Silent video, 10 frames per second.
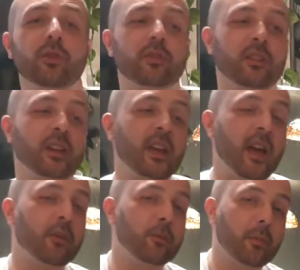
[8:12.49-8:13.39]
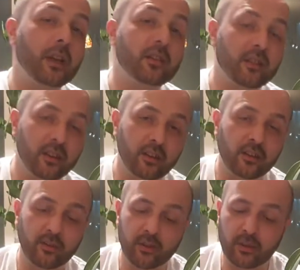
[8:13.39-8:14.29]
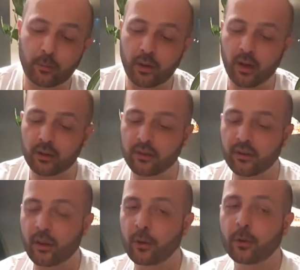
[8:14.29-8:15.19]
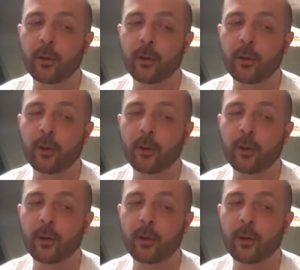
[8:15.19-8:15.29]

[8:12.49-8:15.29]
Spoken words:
on to the care and maintenance of this plant. So